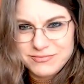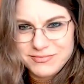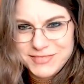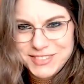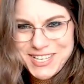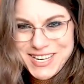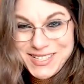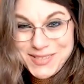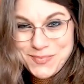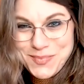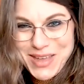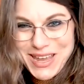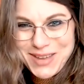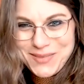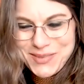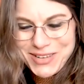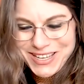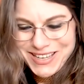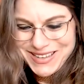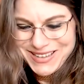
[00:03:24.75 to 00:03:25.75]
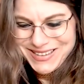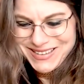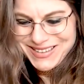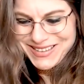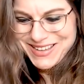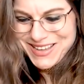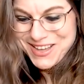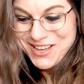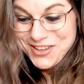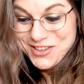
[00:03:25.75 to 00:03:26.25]
just maybe,
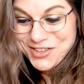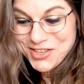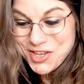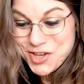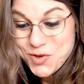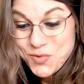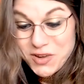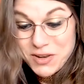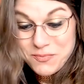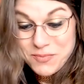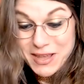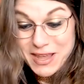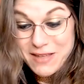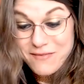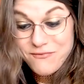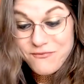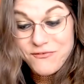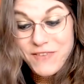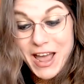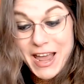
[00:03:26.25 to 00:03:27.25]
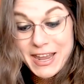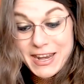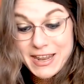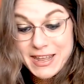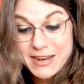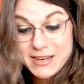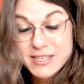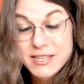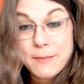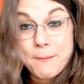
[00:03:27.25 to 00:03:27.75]
you would be
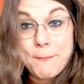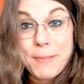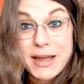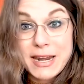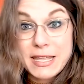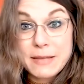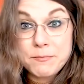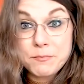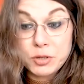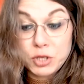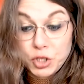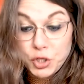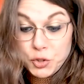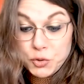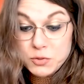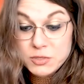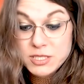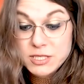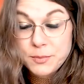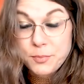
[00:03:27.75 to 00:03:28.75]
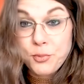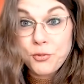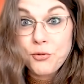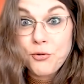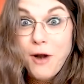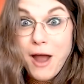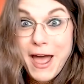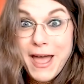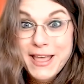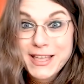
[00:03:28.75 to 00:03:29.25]
invited to Buddy Blue's
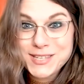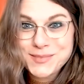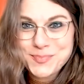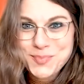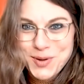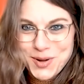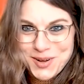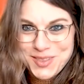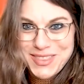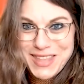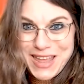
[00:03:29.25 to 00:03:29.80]
surprise birthday